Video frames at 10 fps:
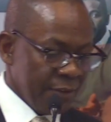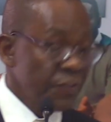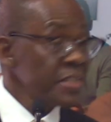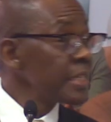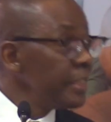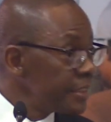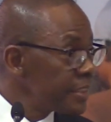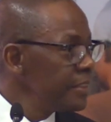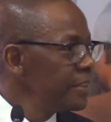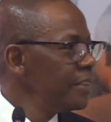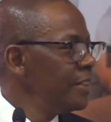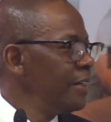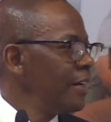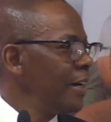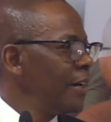facility
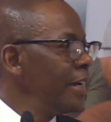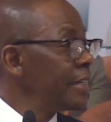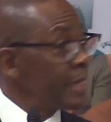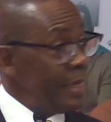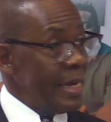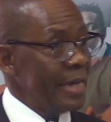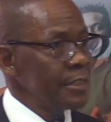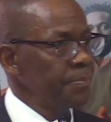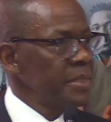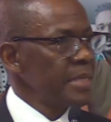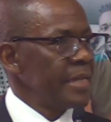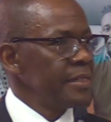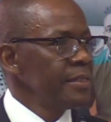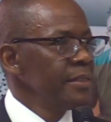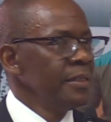at
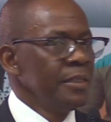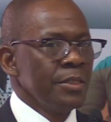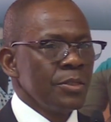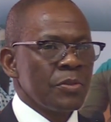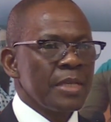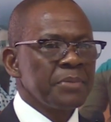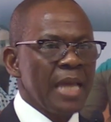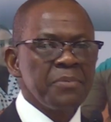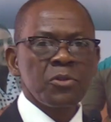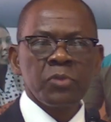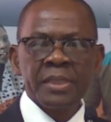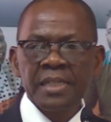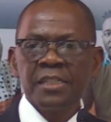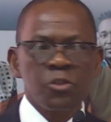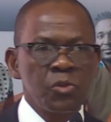100%. So sometimes we
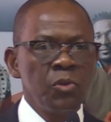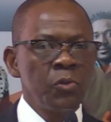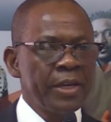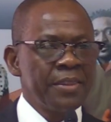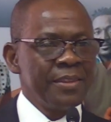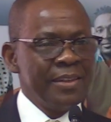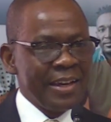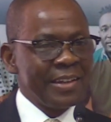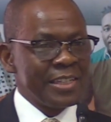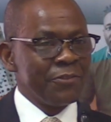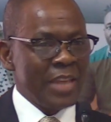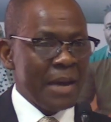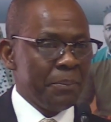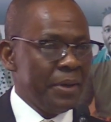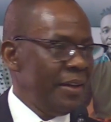tend to look at the negative
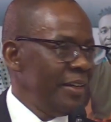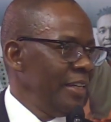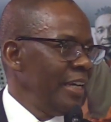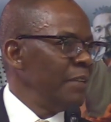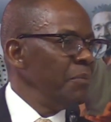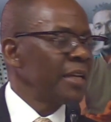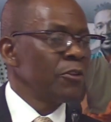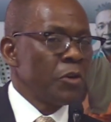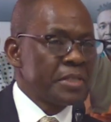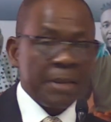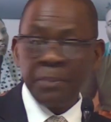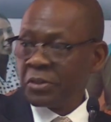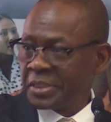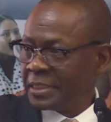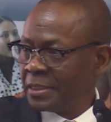number and make noise
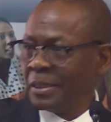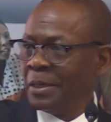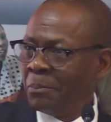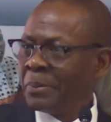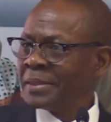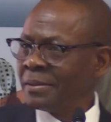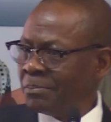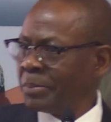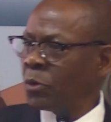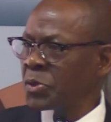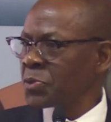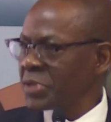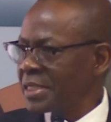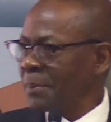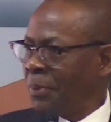about it. But because
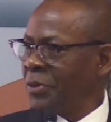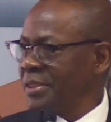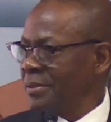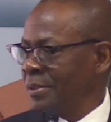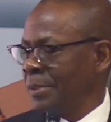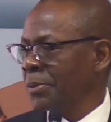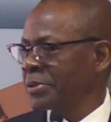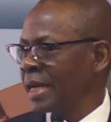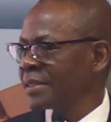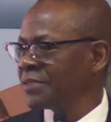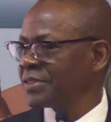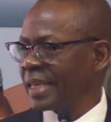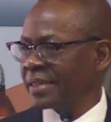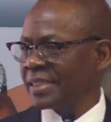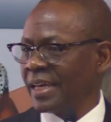we support the productive
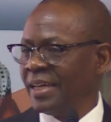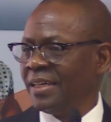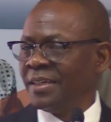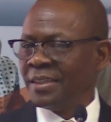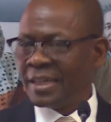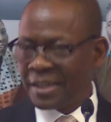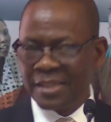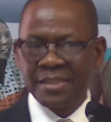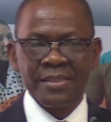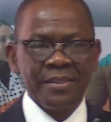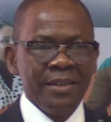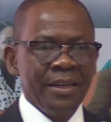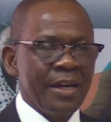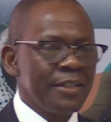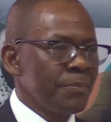sector, there is
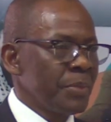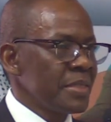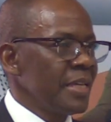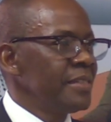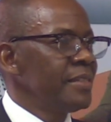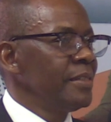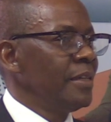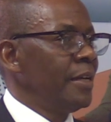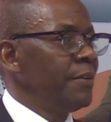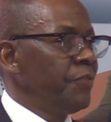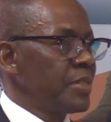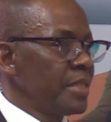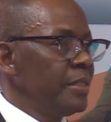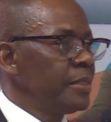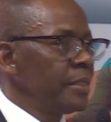100%
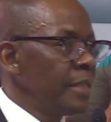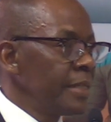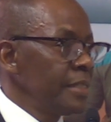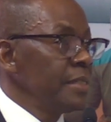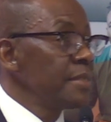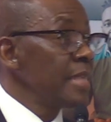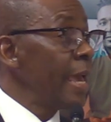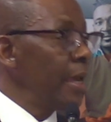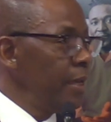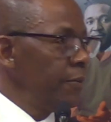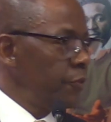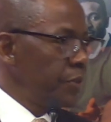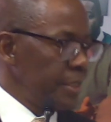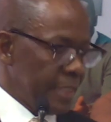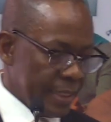facility that is there for
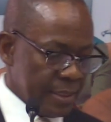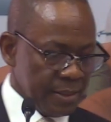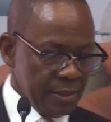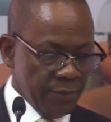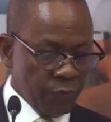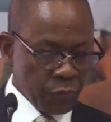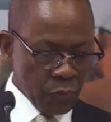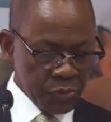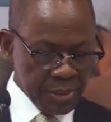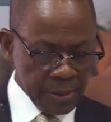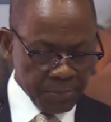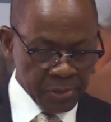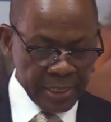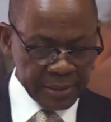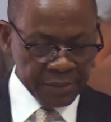the taking, for those
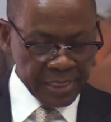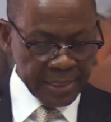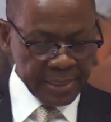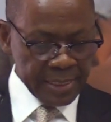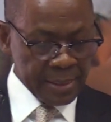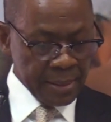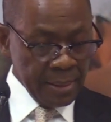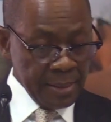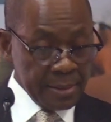productive sectors